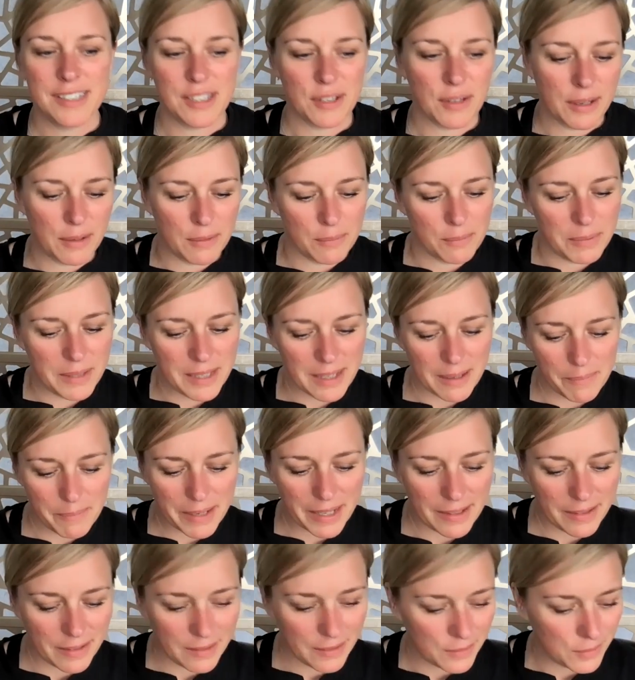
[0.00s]
So I would be at
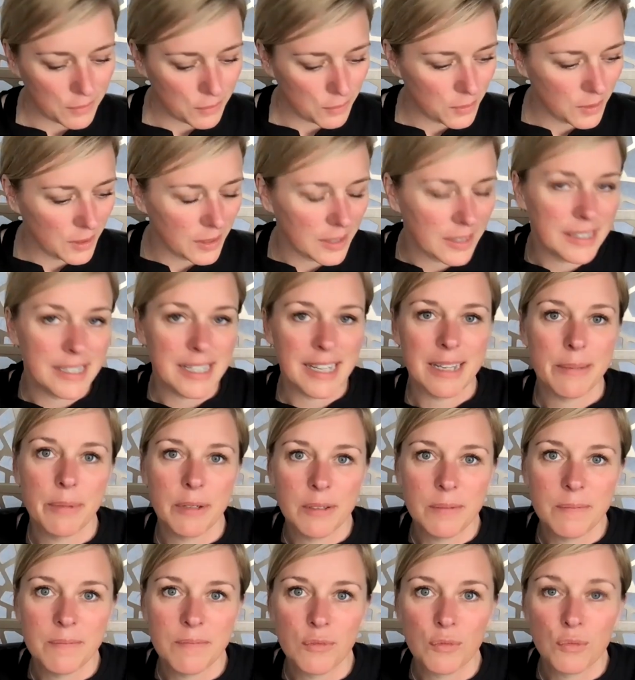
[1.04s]
my little work
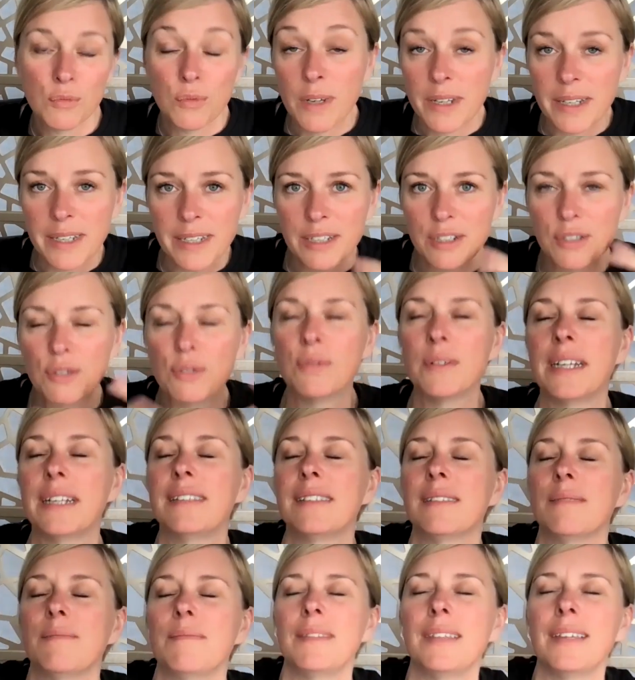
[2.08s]
table, ready to
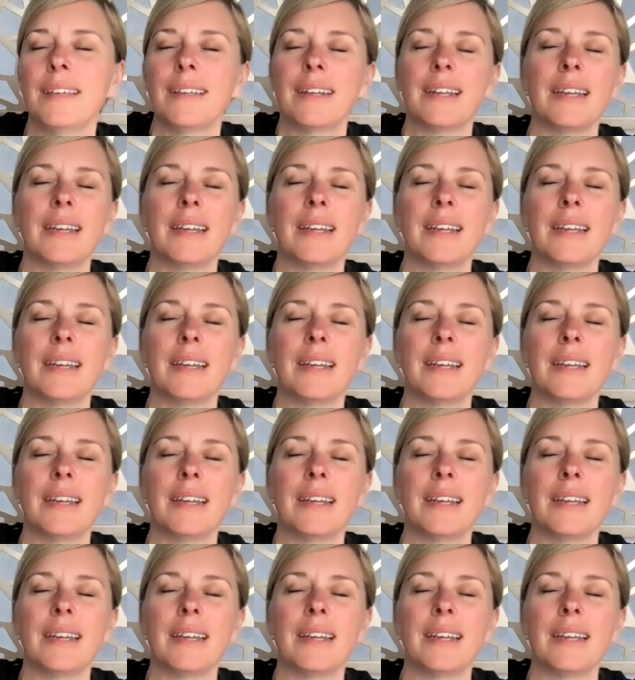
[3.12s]
create something.